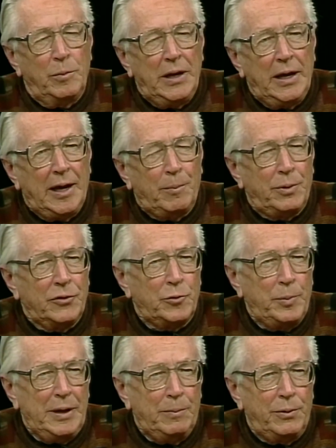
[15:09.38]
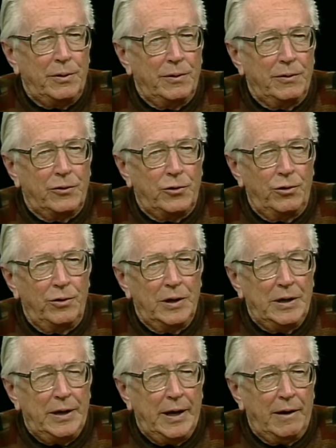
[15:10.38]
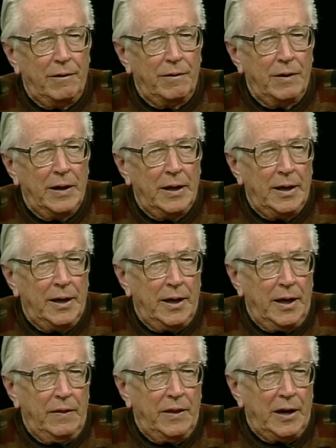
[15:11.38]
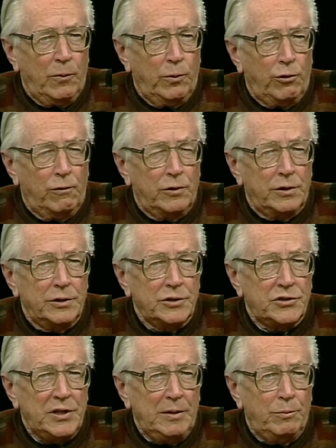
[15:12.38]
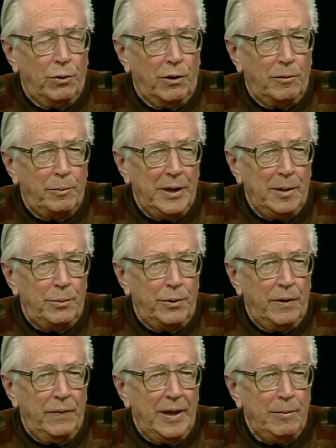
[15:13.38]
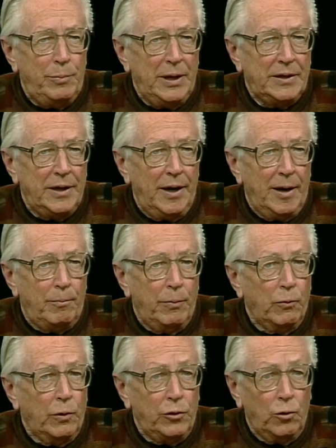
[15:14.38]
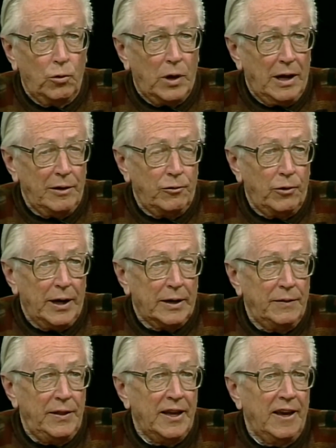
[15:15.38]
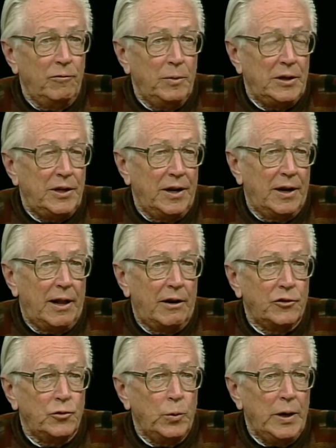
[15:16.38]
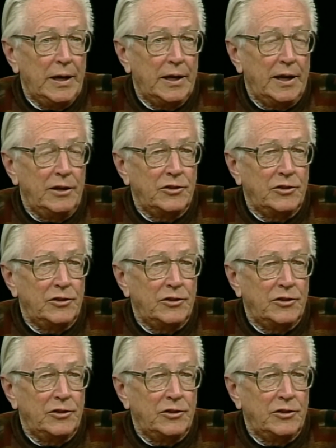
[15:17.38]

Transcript: Minneapolis paper turned it down, And then I went over to the St. Paul paper, and they picked it up, but with no contract. They gave me $10 a week,